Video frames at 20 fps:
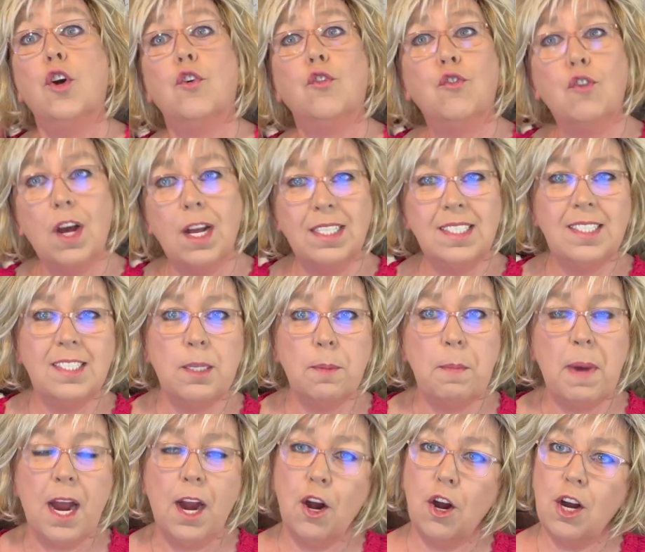run
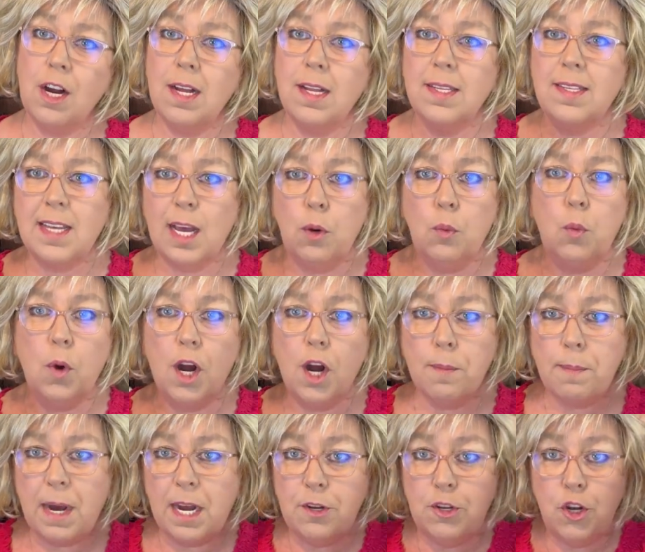some errands and wear
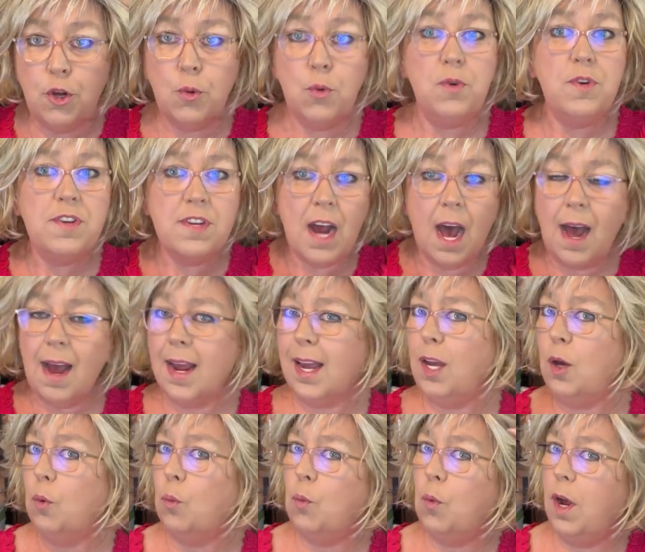my new
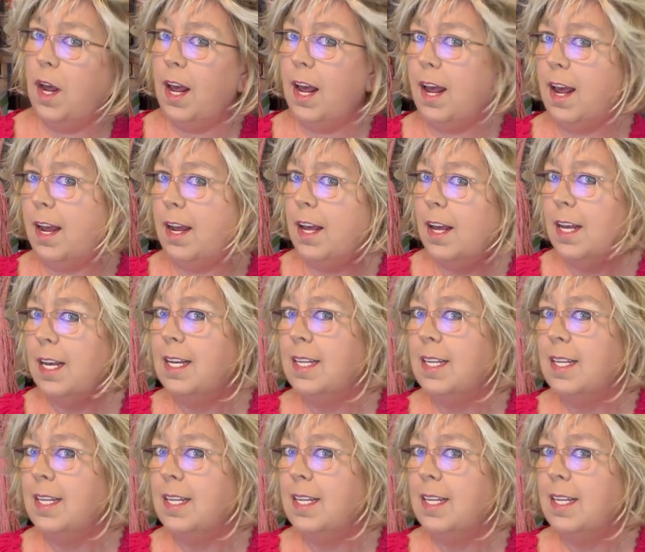night wig.